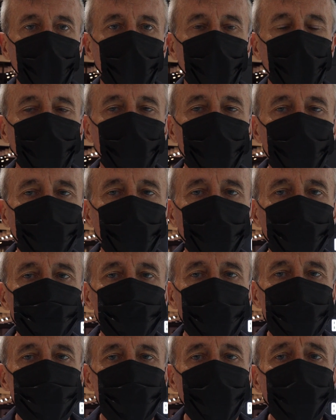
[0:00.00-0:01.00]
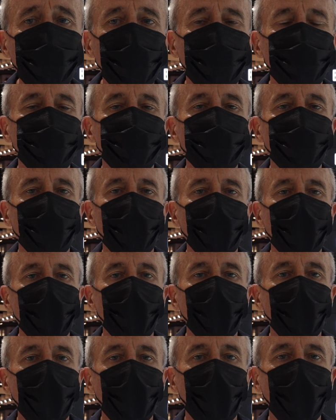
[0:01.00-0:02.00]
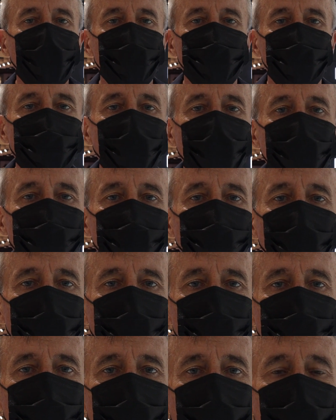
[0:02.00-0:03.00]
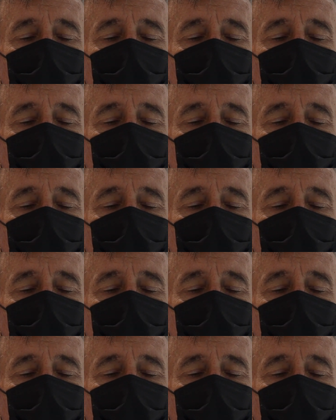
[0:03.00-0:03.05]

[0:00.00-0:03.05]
All right, I'm all dressed up, and you may be wondering